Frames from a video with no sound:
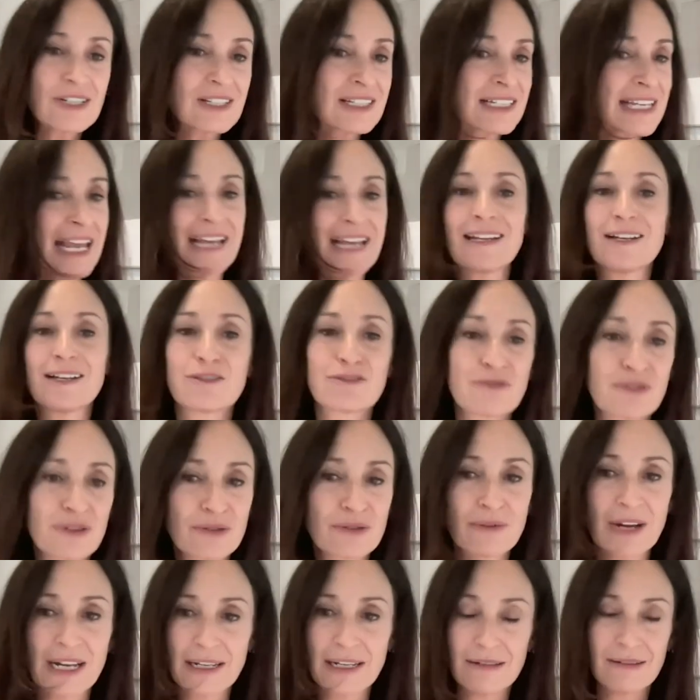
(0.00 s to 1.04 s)
just can't get through
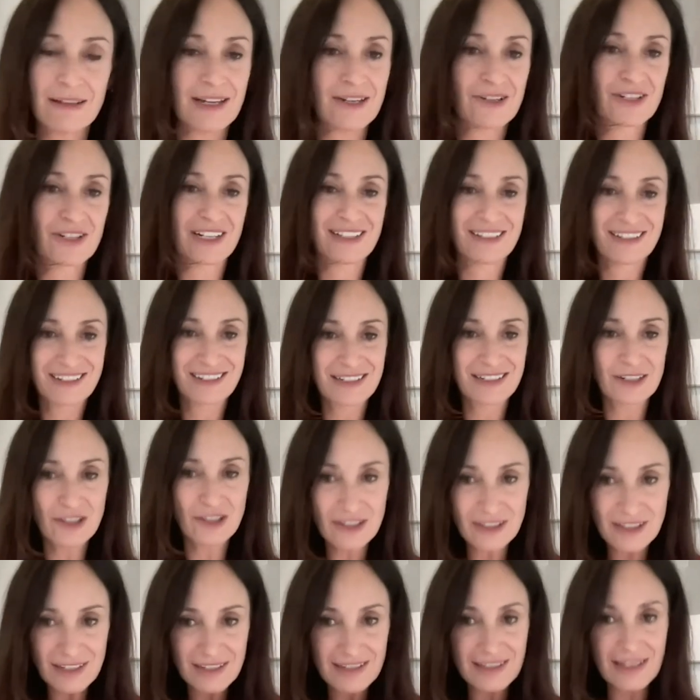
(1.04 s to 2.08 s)
the regulations to,
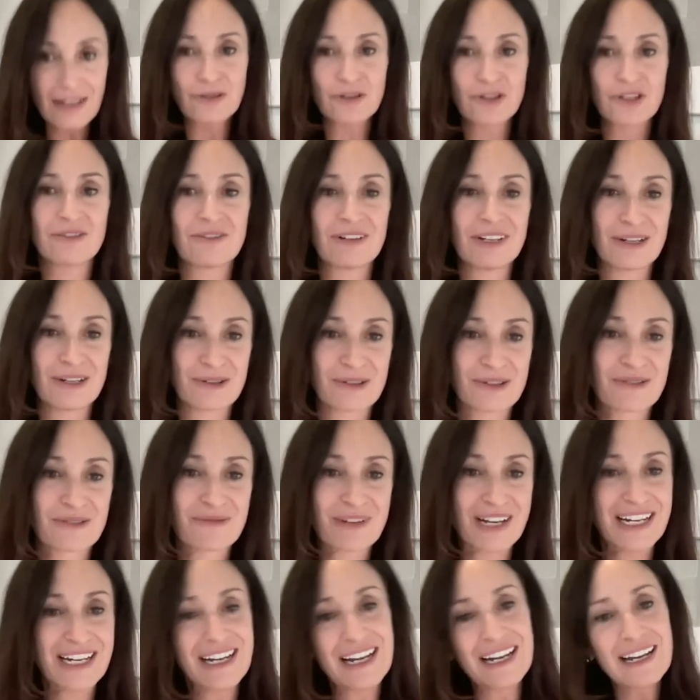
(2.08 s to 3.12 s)
to sell Cheerios, right?